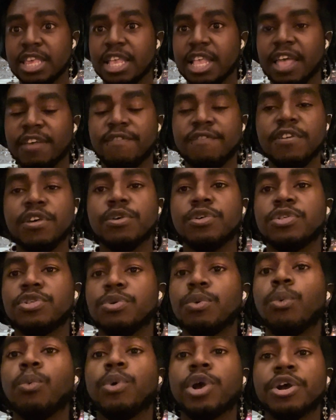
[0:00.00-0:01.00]
and that feels
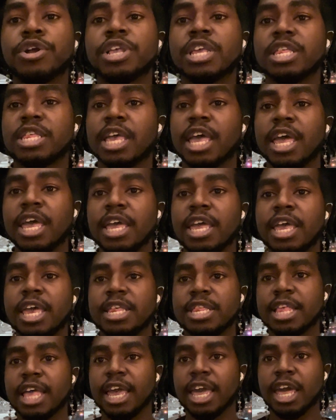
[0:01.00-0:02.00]
weird to say
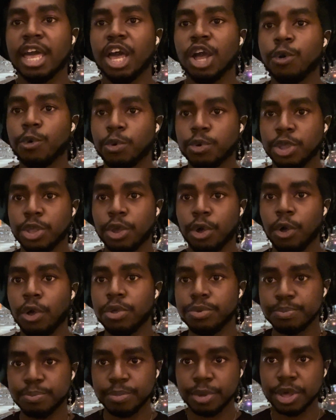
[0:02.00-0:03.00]
as like a grown
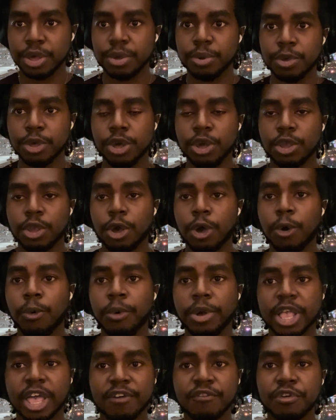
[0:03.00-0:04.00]
adult, but you know,
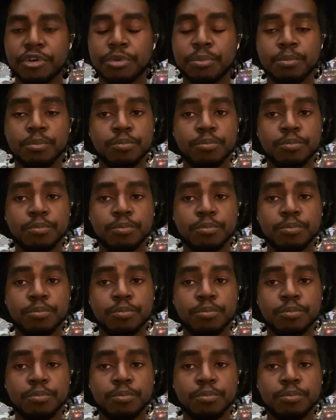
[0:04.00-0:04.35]
whatever.